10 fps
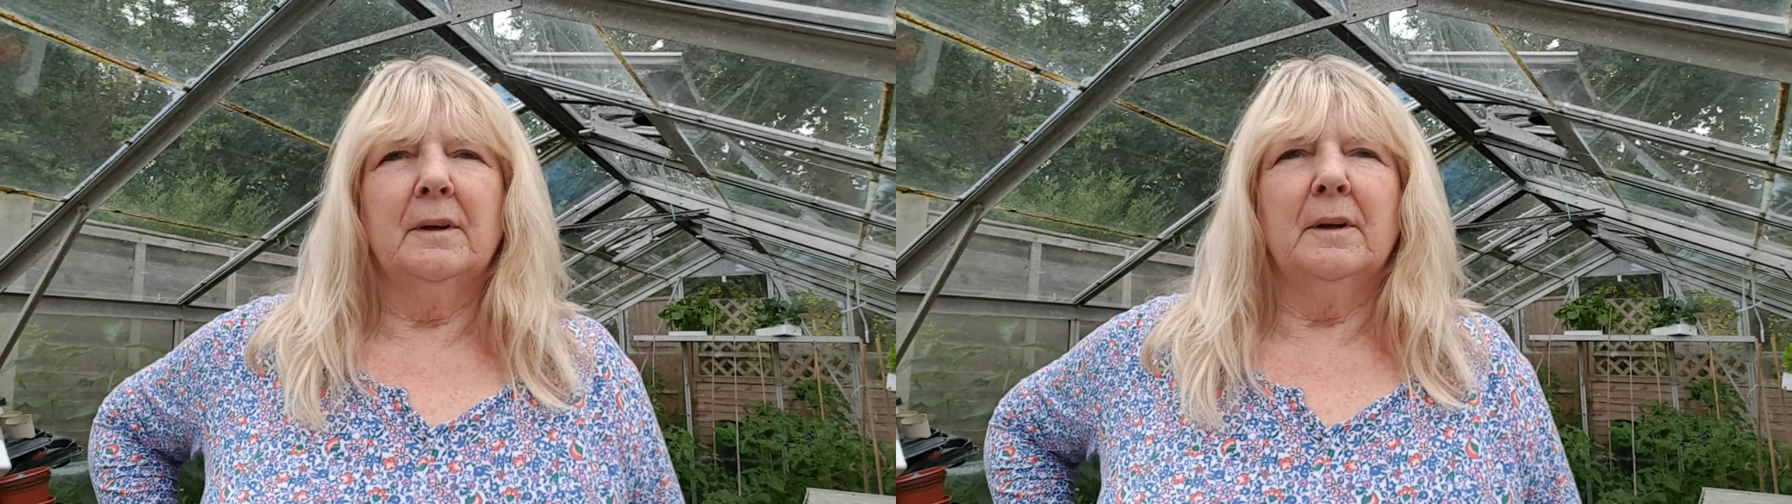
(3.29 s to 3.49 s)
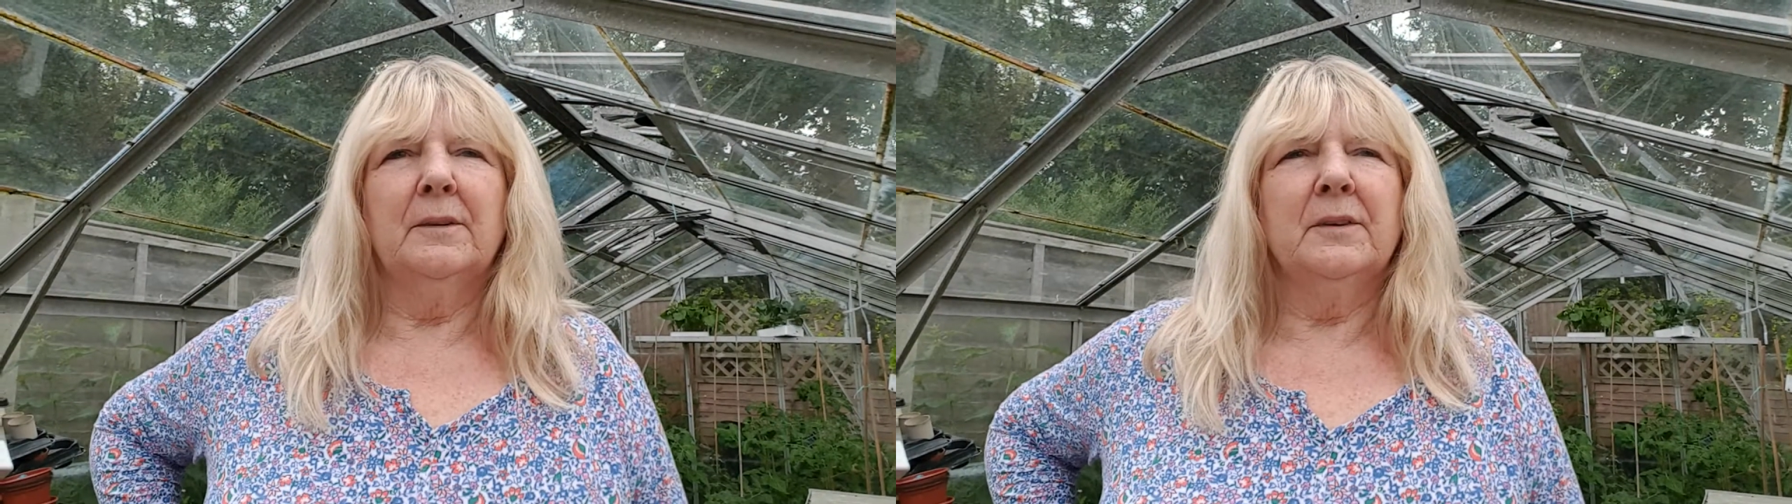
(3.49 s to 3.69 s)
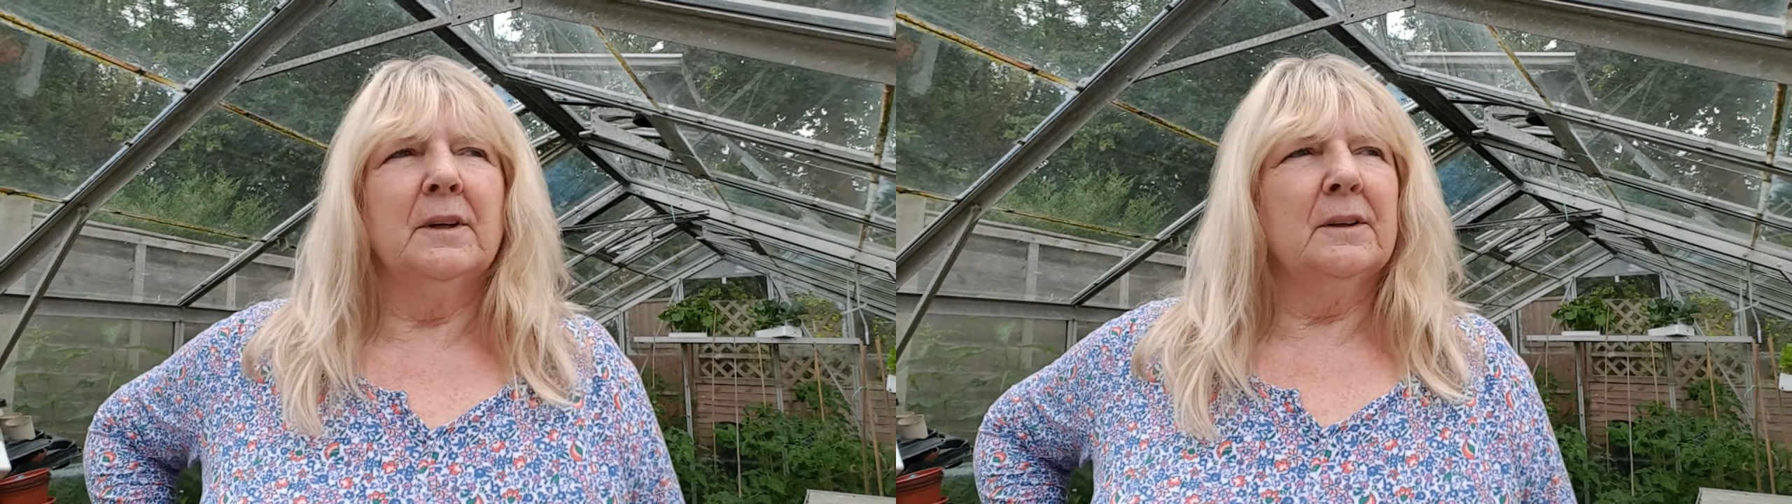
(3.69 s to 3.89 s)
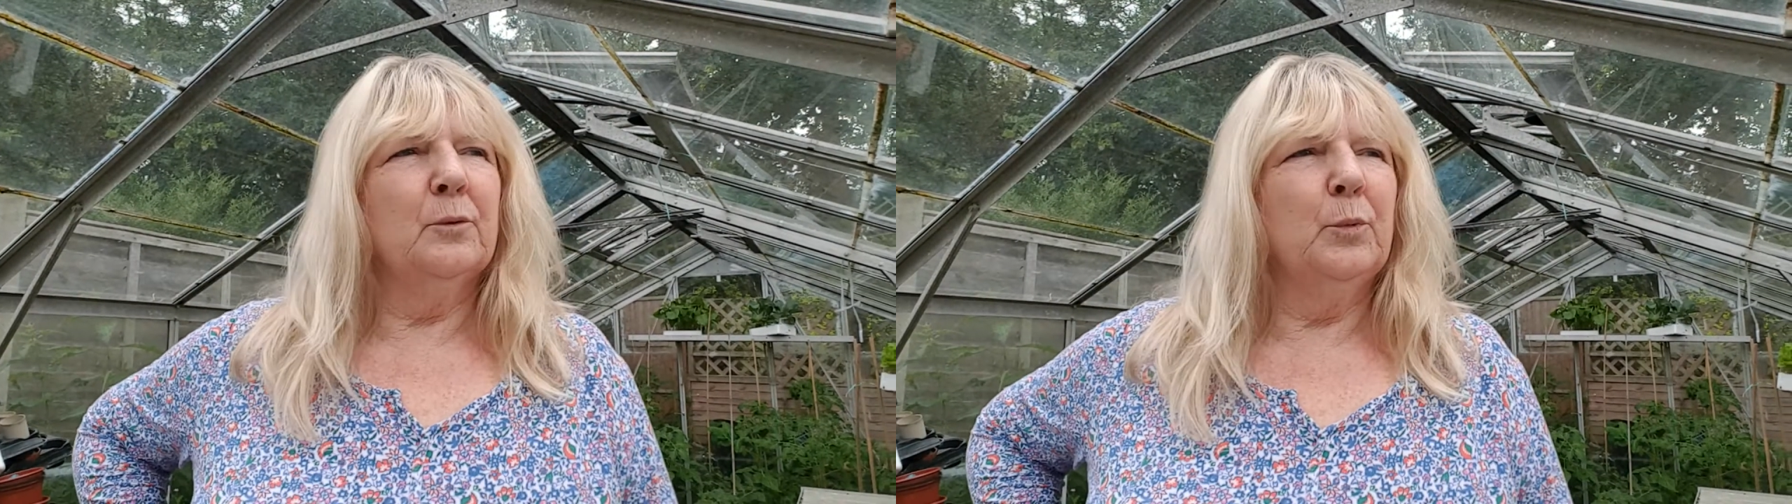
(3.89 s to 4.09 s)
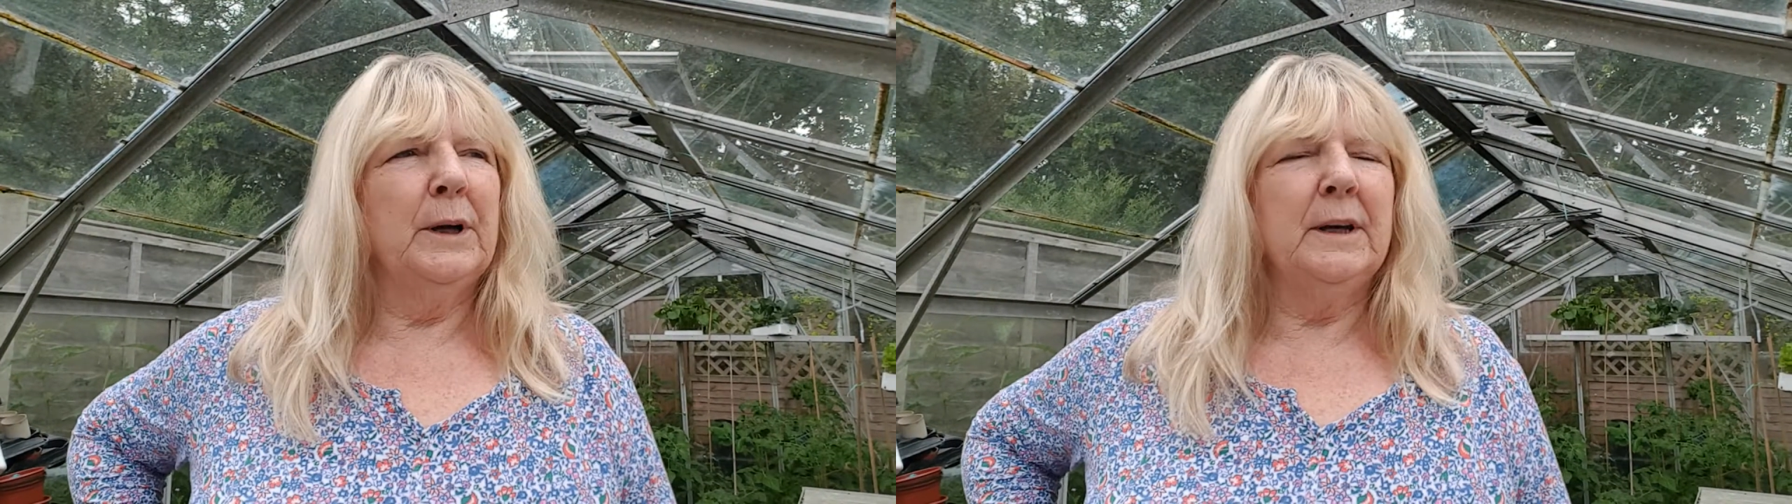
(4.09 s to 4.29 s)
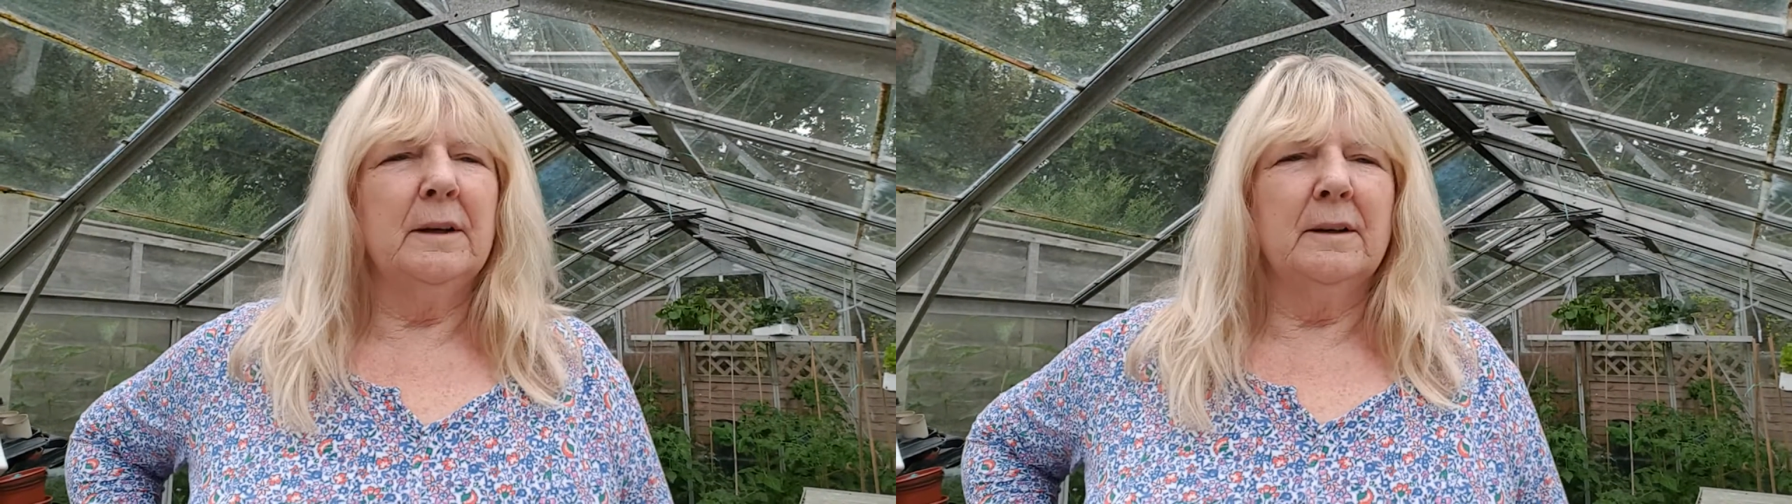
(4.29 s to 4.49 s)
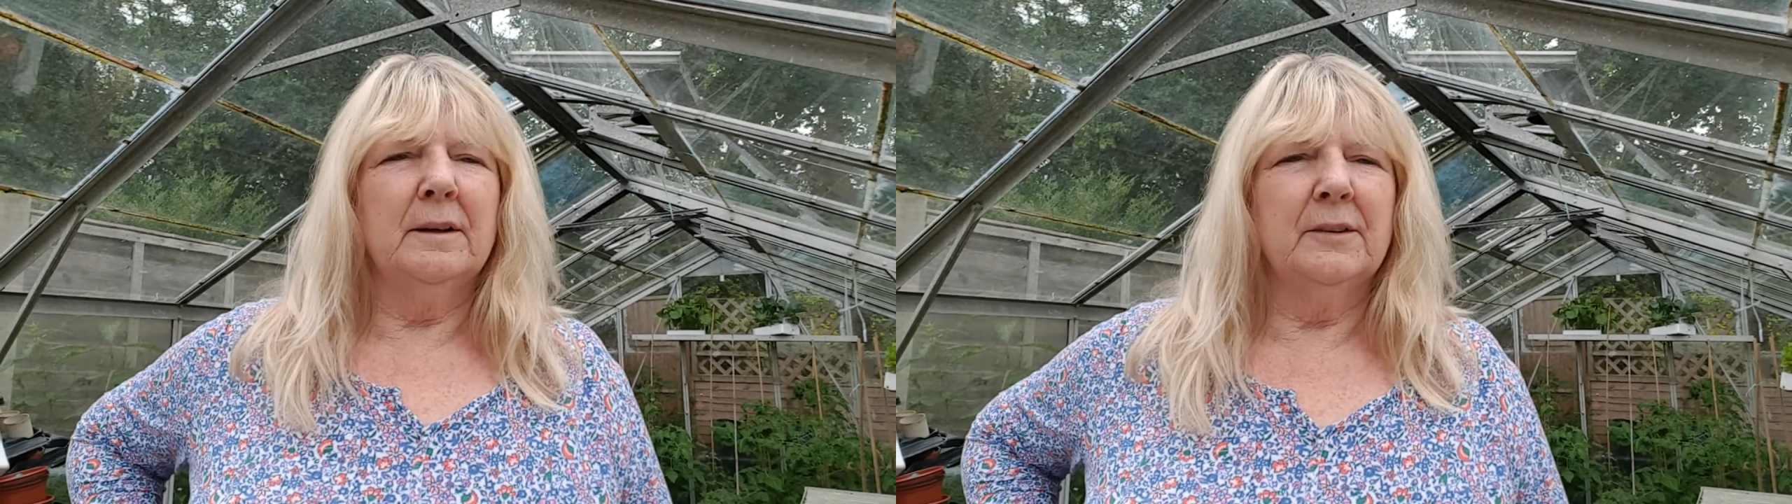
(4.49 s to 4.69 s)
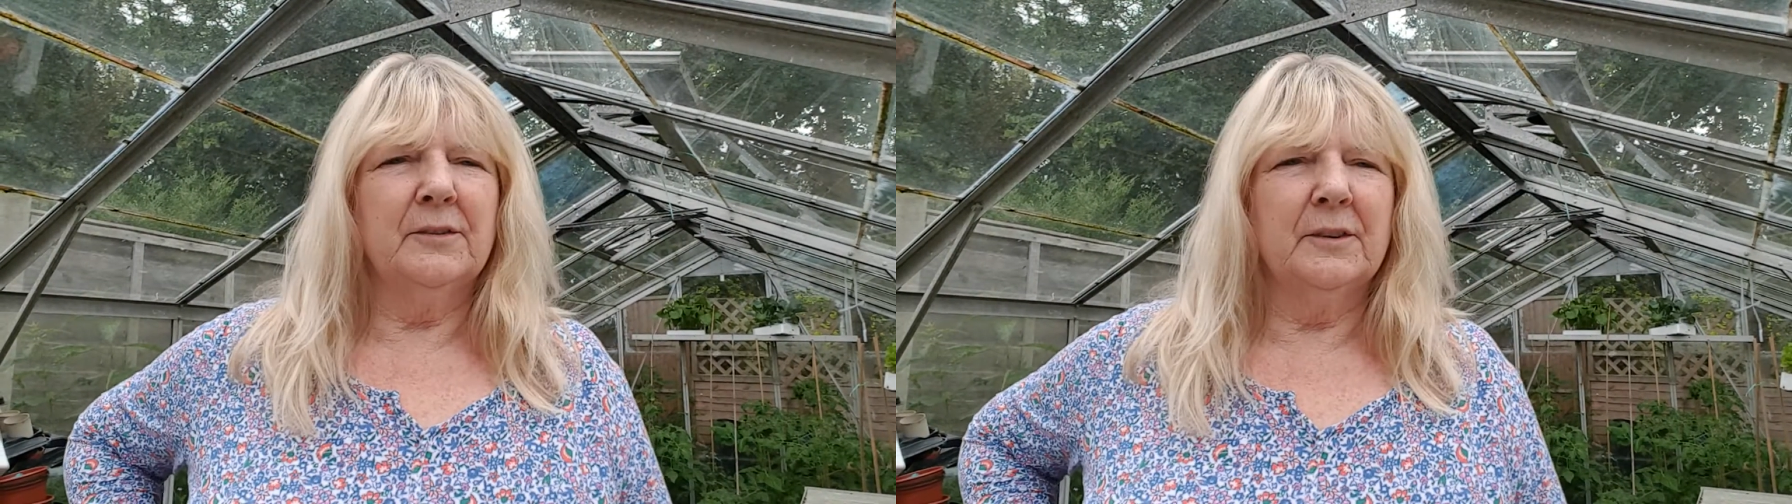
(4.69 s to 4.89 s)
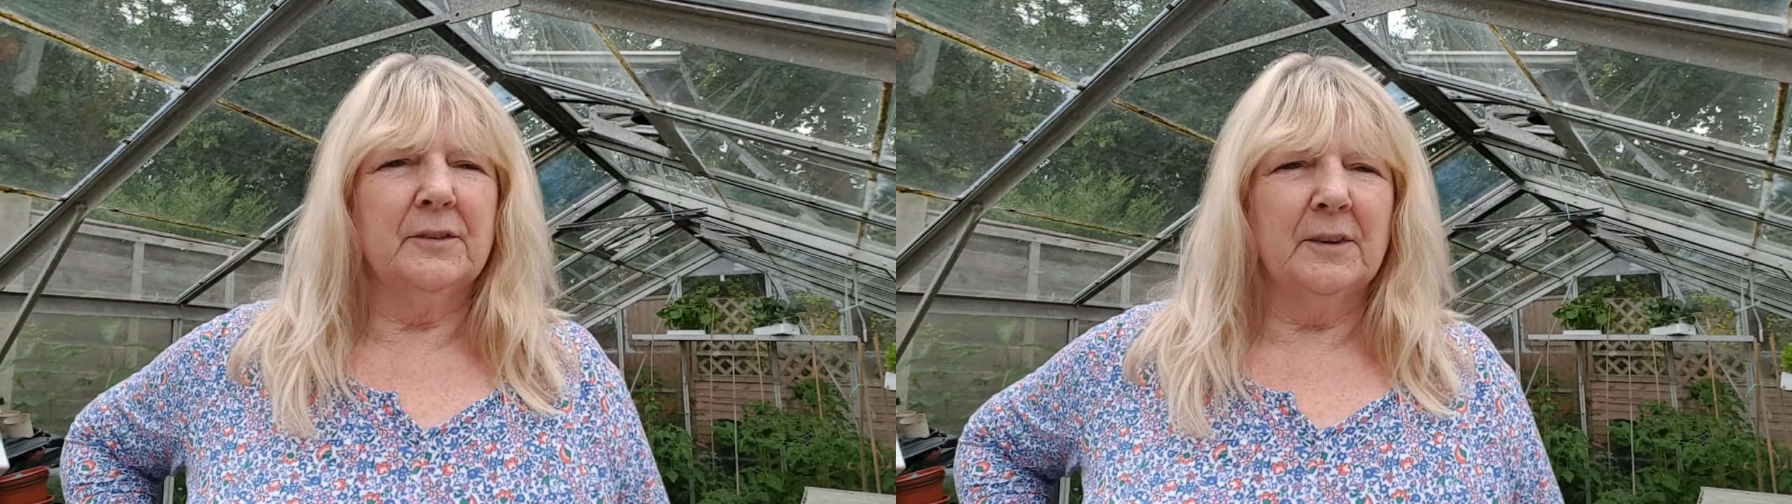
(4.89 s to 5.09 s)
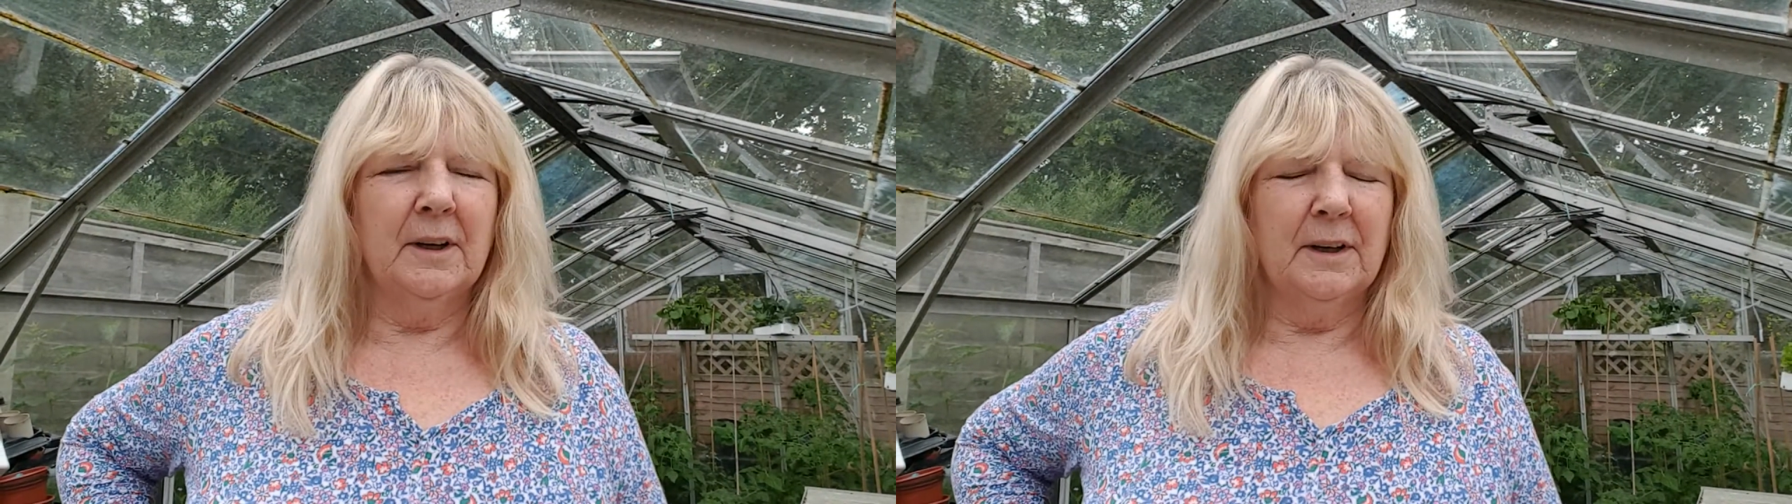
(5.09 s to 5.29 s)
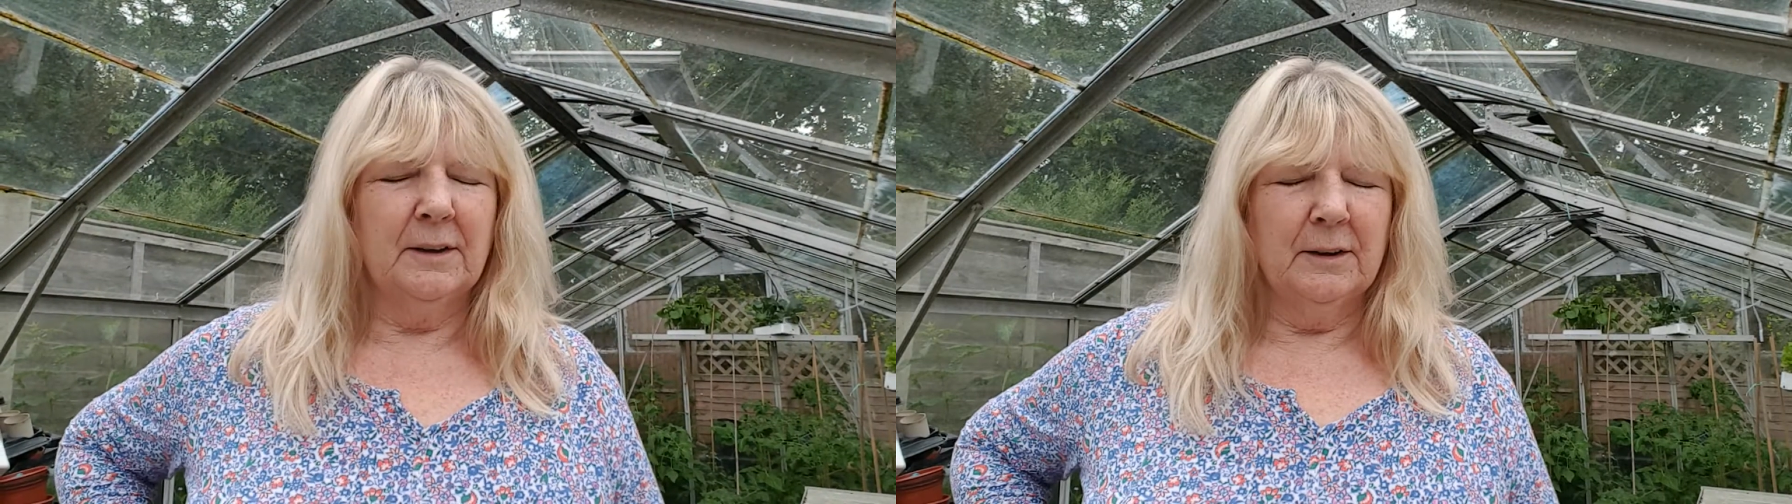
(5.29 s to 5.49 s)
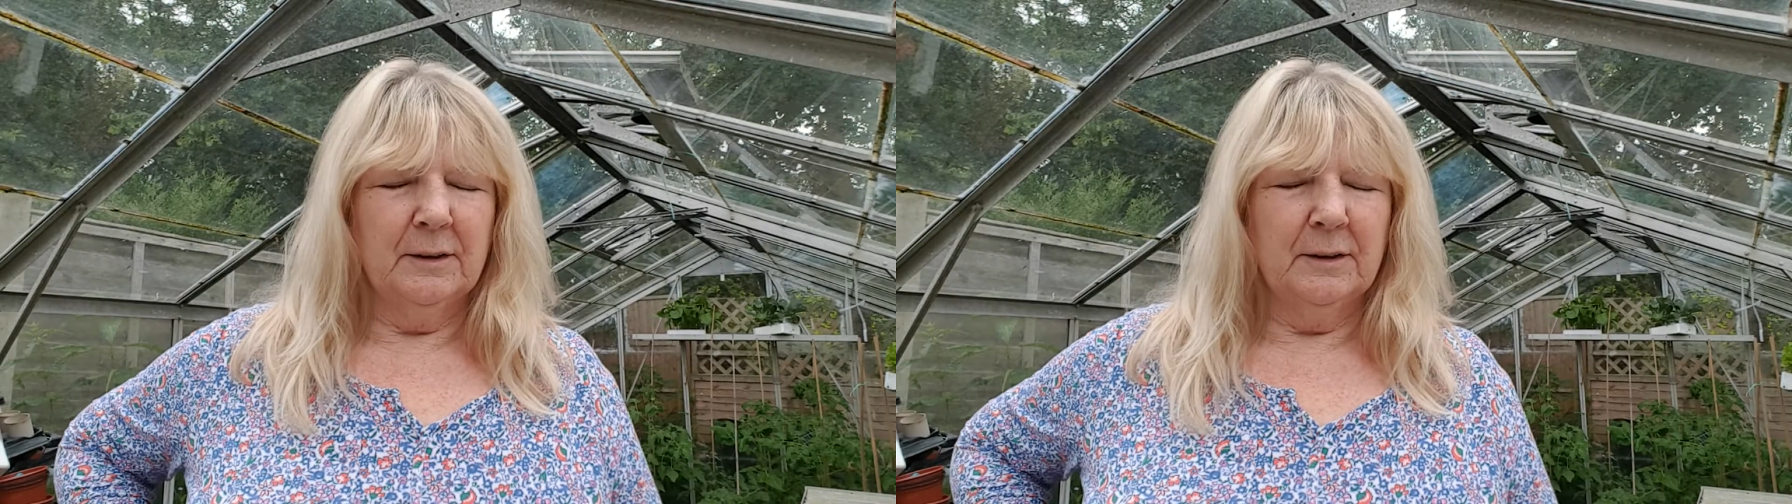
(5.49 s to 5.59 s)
it's another week since I